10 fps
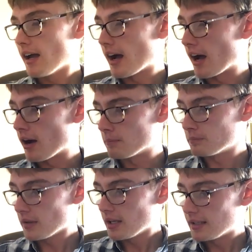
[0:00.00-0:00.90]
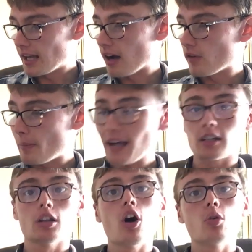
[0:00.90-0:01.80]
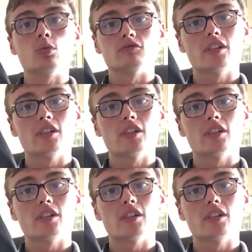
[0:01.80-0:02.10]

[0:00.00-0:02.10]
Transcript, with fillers: Um, now, the bag alone